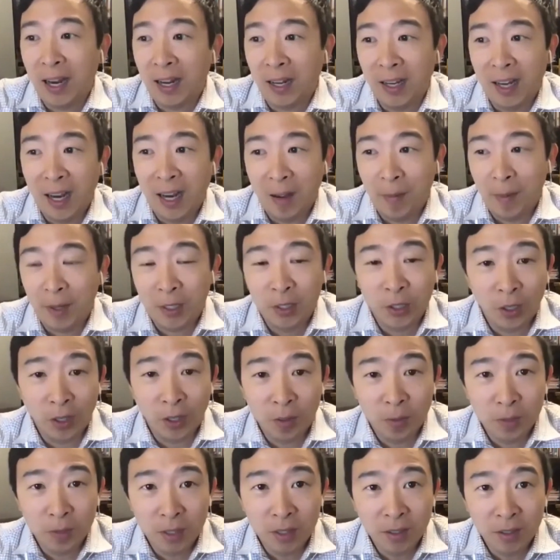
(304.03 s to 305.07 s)
economic
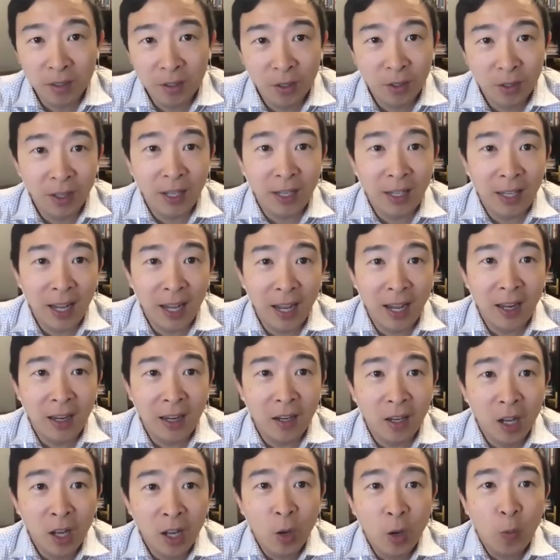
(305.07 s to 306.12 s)
terms. You're like, hey,